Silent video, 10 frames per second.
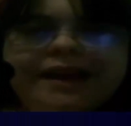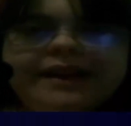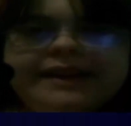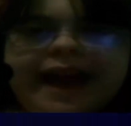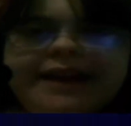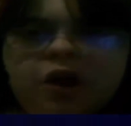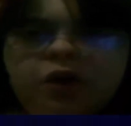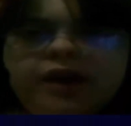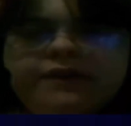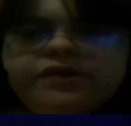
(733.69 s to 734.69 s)

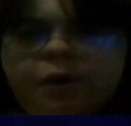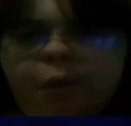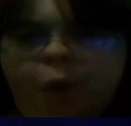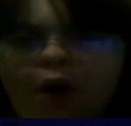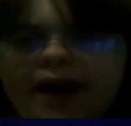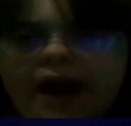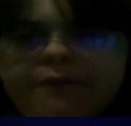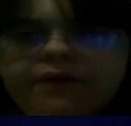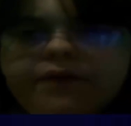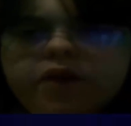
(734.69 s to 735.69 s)
Nintendo gives you a warning
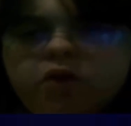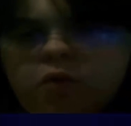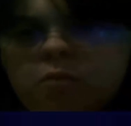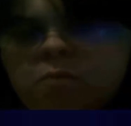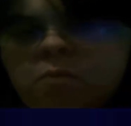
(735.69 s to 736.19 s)
every few